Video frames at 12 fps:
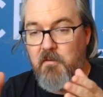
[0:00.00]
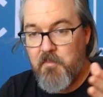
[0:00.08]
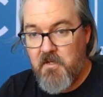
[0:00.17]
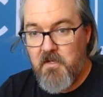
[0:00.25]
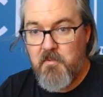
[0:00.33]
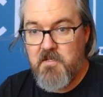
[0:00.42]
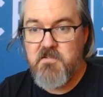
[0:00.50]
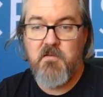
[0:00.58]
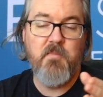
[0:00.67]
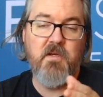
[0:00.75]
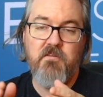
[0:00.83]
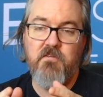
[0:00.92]
up an image, the
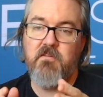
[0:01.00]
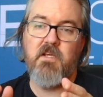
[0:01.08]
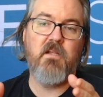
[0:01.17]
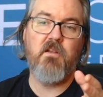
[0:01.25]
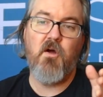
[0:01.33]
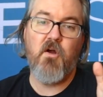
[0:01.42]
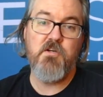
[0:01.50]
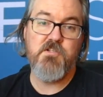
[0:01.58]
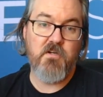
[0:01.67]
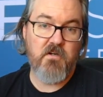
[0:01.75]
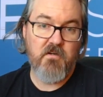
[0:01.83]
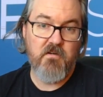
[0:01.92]
pixels get
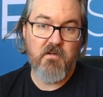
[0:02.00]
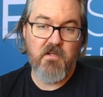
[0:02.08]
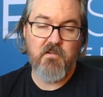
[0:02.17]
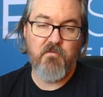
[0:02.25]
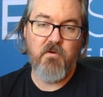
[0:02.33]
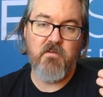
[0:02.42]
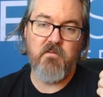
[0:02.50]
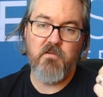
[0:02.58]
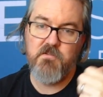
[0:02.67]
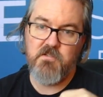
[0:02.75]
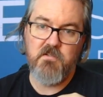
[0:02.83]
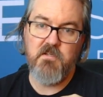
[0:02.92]
larger and the
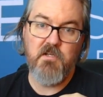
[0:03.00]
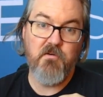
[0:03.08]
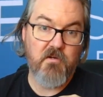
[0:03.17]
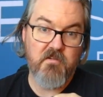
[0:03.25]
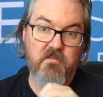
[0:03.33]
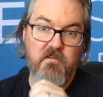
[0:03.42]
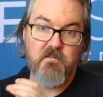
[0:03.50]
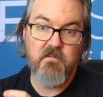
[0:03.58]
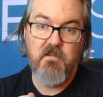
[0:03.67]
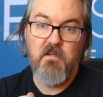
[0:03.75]
resolution decreases.